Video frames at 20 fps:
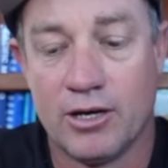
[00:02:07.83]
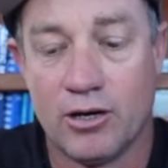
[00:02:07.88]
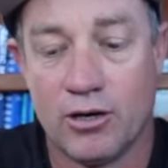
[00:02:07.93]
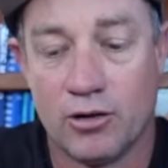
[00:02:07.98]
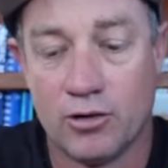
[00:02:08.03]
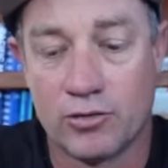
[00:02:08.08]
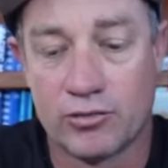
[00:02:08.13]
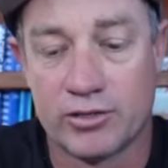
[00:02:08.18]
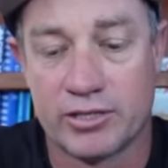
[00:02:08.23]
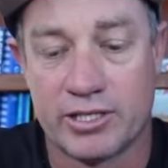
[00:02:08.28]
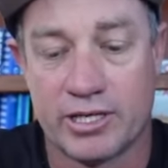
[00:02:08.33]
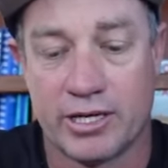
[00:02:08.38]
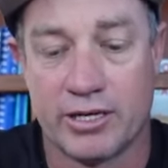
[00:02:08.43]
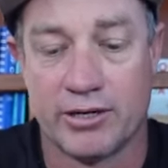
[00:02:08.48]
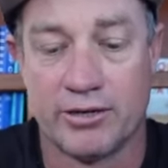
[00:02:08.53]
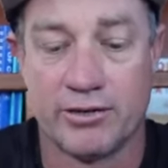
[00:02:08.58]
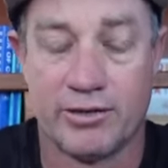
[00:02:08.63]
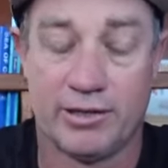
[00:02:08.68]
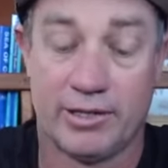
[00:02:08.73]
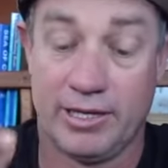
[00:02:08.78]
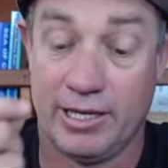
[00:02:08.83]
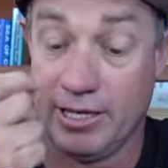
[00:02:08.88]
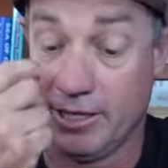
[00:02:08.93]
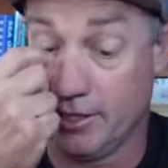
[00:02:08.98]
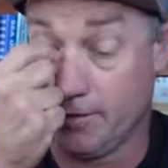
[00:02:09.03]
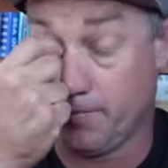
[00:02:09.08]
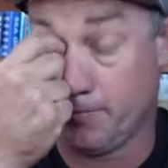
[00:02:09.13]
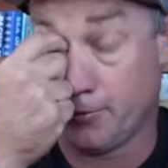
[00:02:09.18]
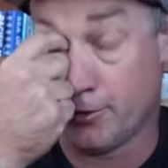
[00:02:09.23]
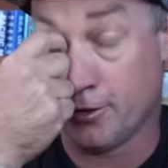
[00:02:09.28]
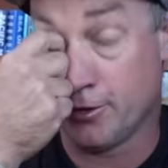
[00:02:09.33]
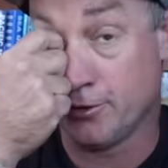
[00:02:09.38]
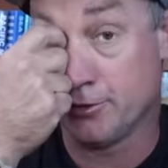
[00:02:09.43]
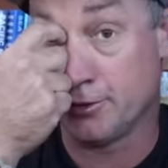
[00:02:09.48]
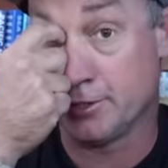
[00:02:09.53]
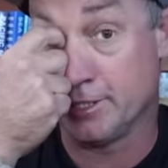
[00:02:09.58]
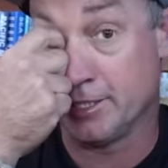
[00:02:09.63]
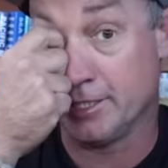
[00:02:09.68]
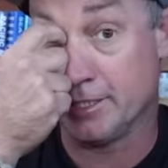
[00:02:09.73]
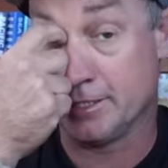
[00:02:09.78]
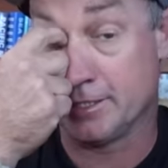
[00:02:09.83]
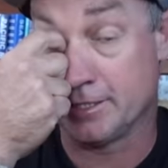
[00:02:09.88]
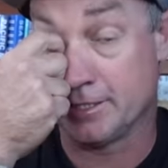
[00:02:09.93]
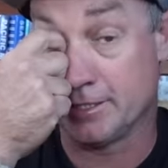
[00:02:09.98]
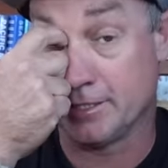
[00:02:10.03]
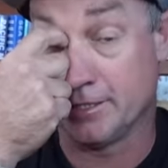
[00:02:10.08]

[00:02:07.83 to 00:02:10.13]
Also, in the process